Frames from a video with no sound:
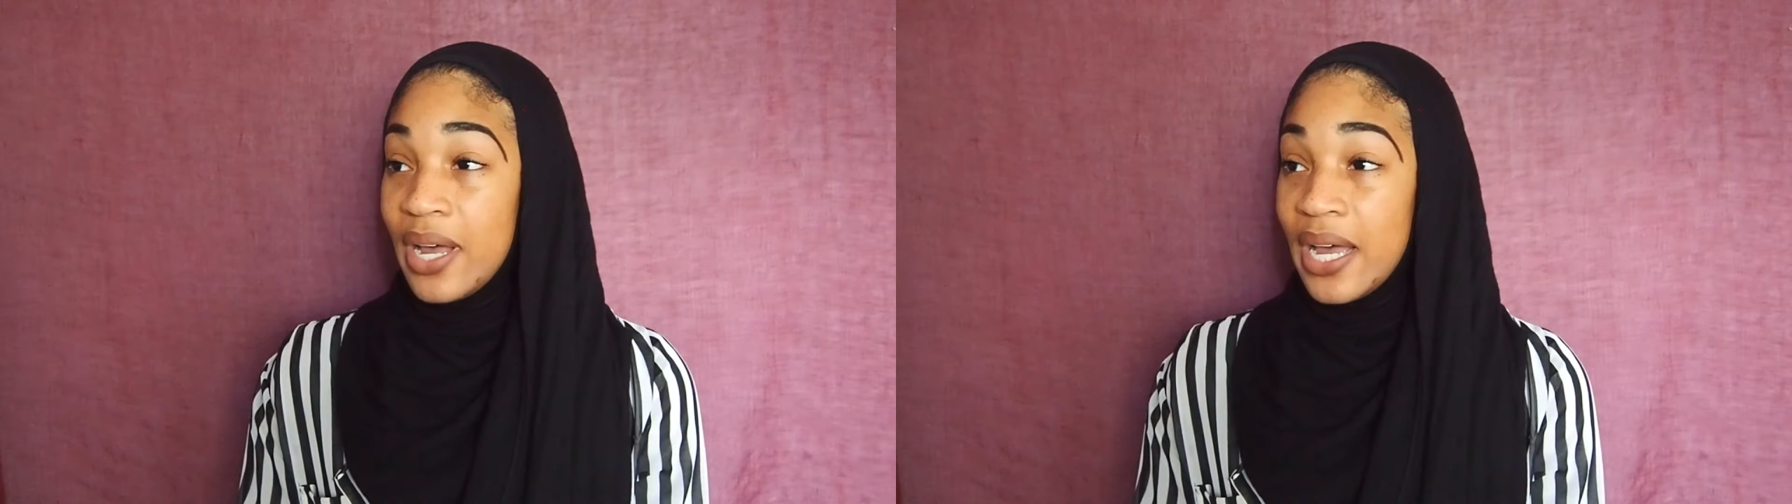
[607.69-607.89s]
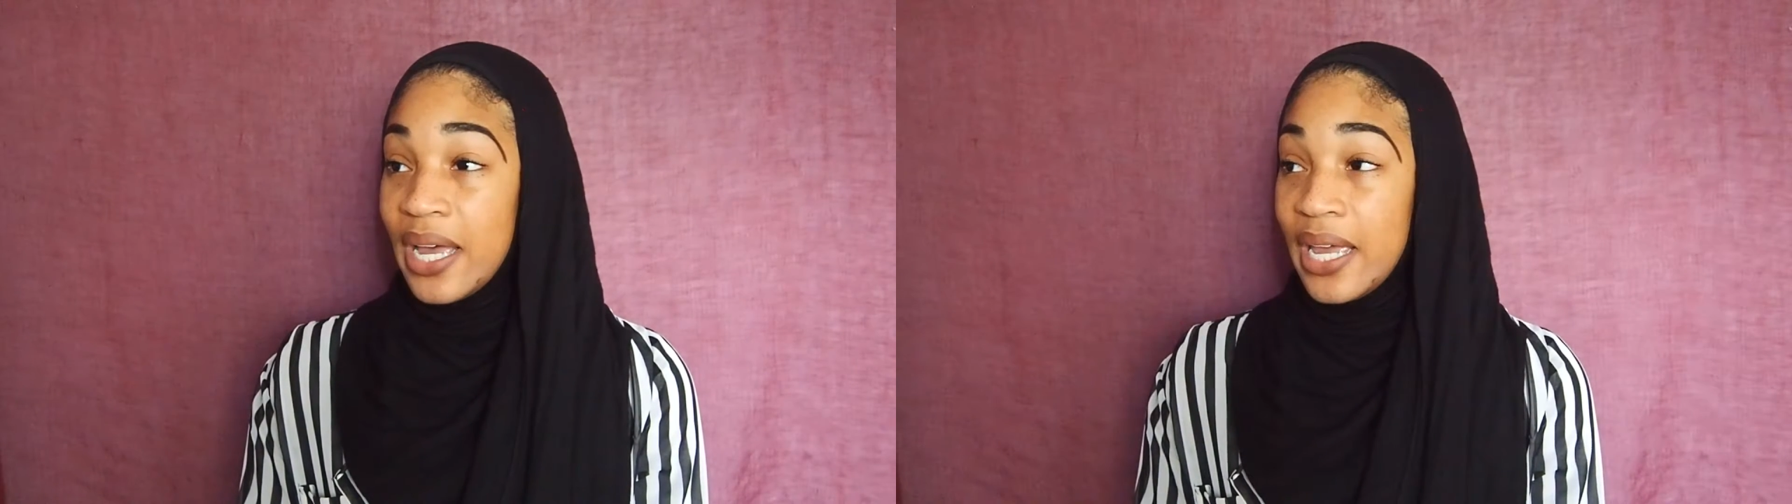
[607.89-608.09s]

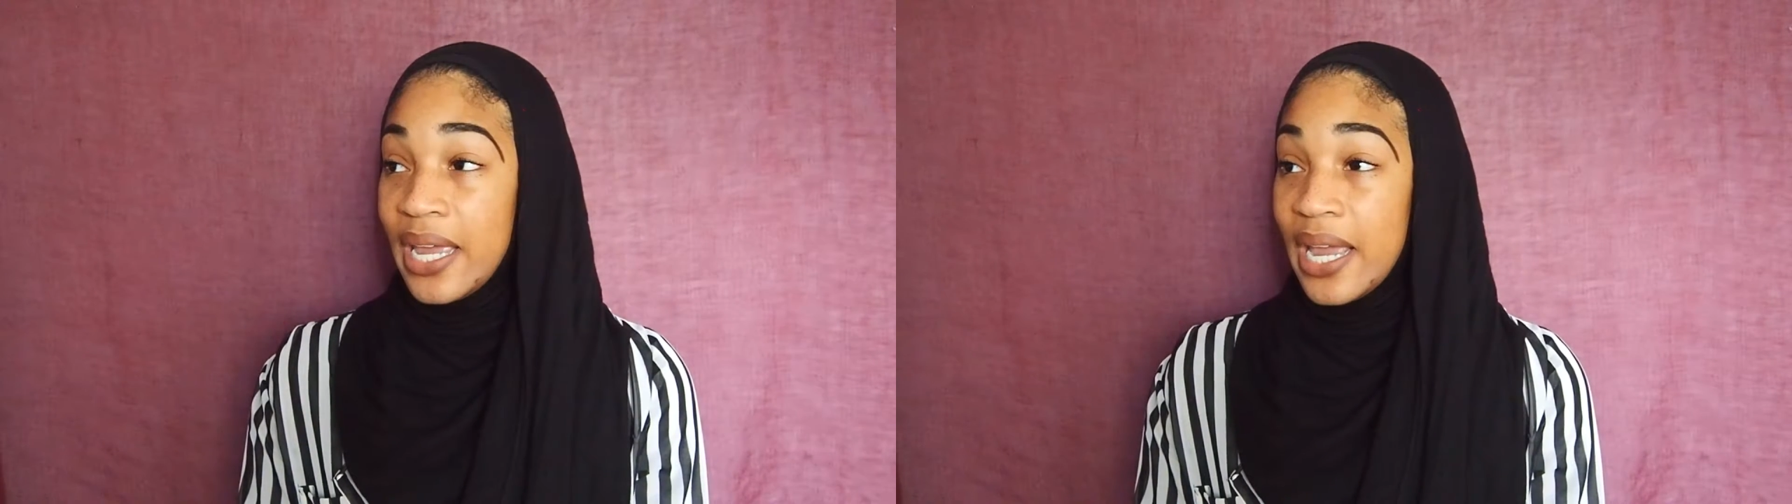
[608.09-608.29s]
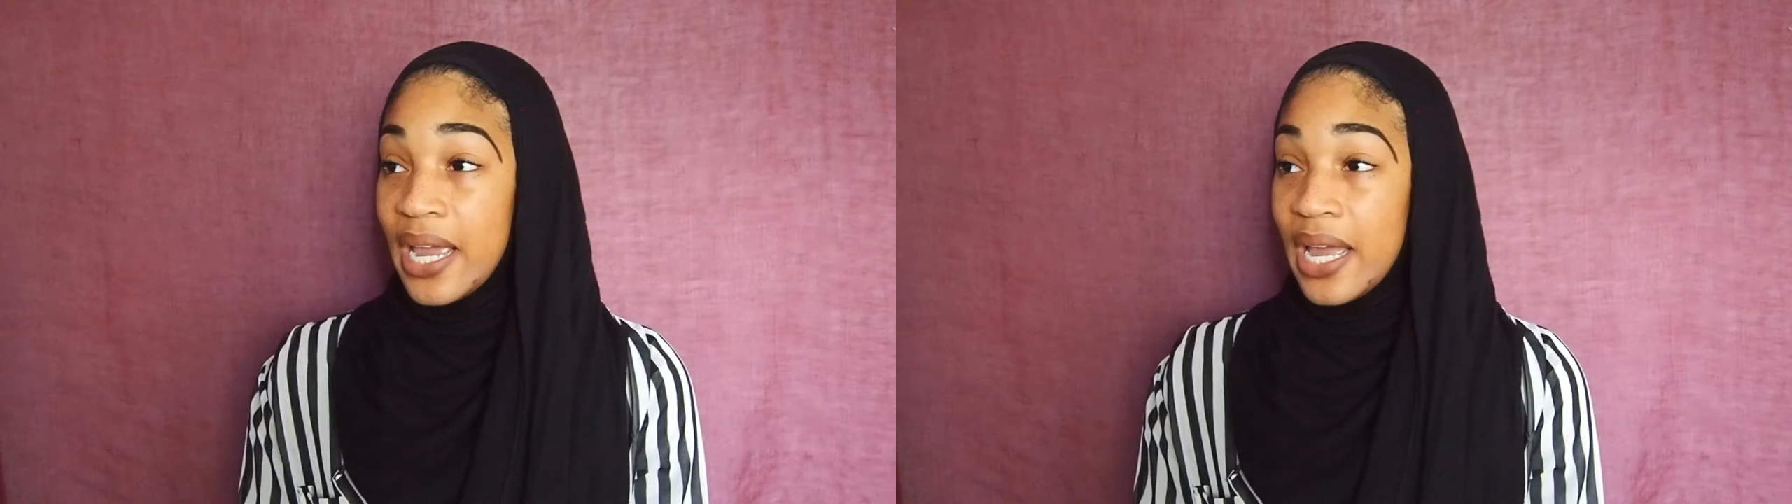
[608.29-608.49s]
I
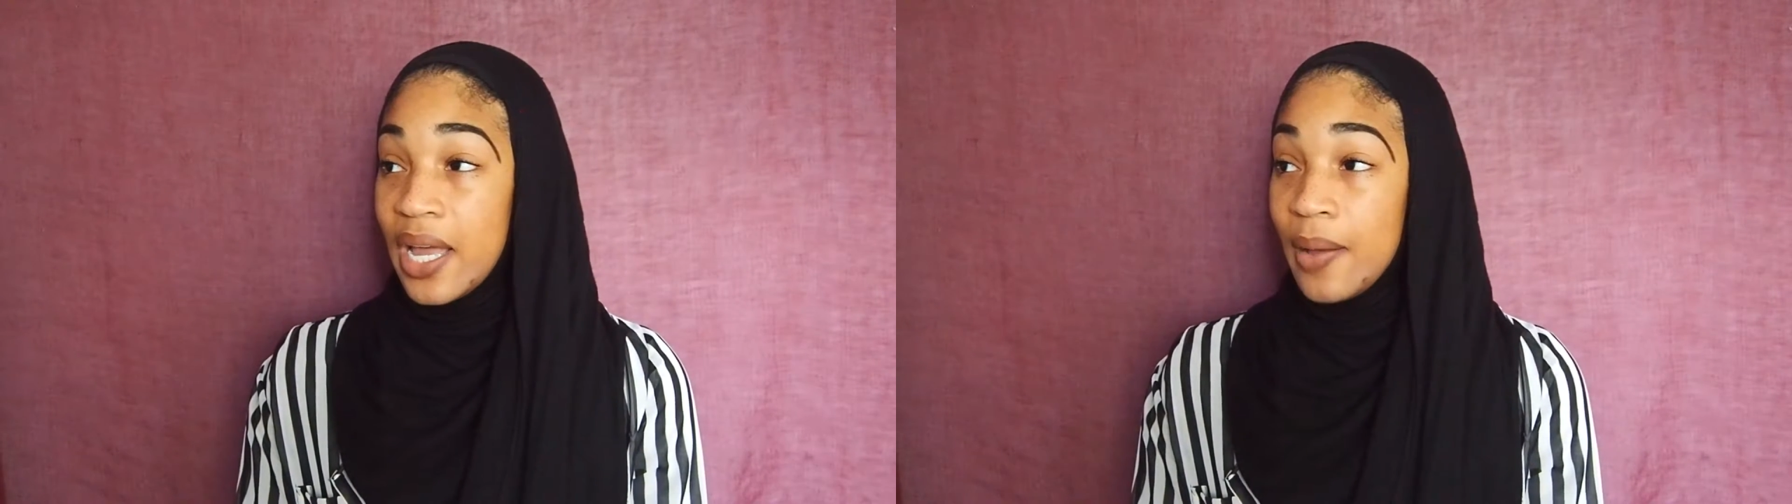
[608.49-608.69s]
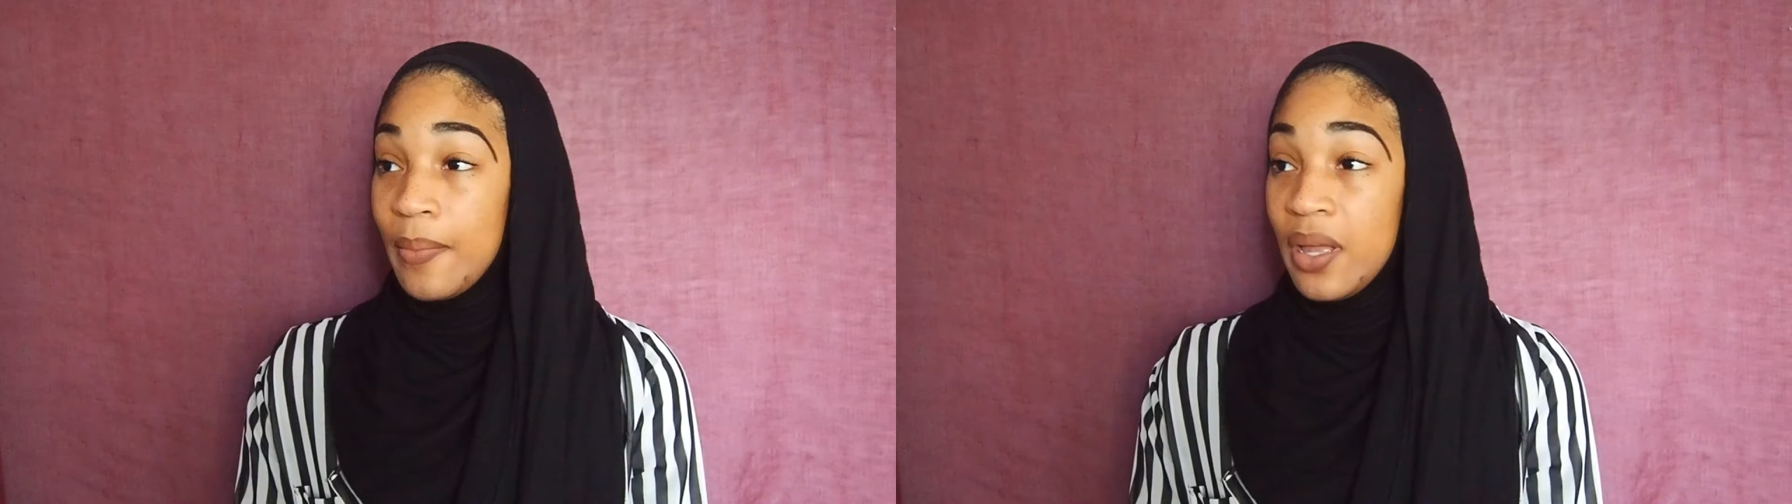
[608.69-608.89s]

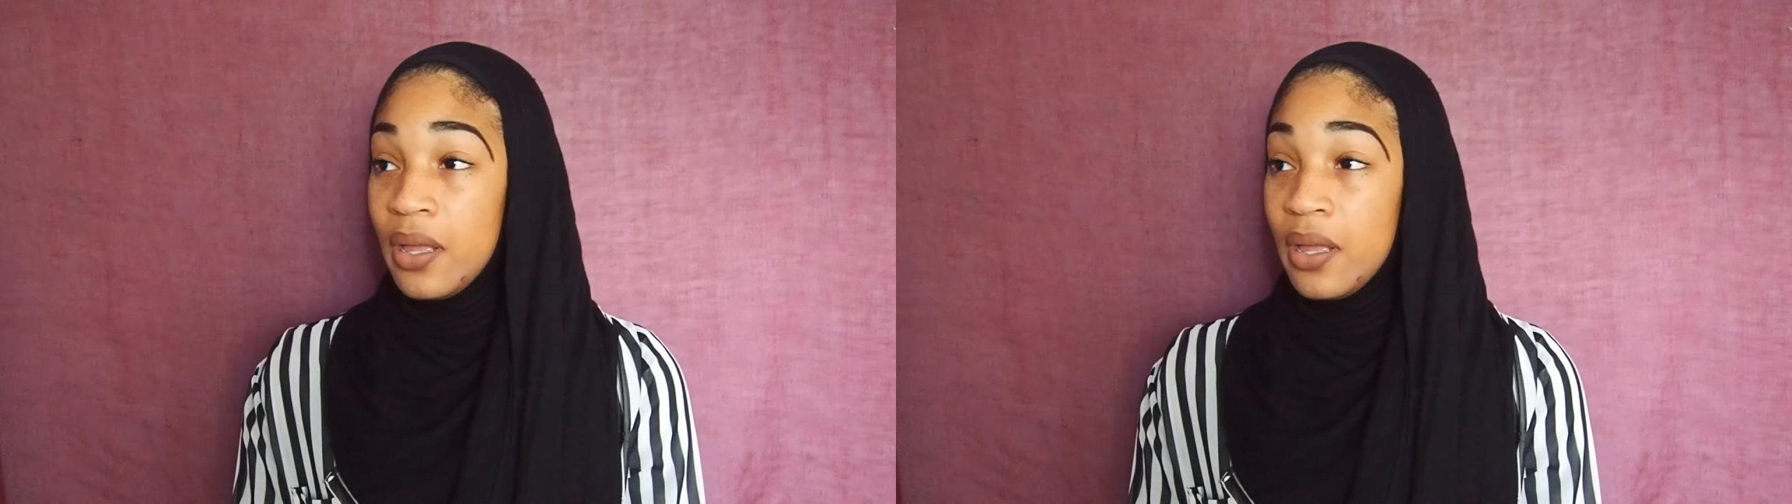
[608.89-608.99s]
am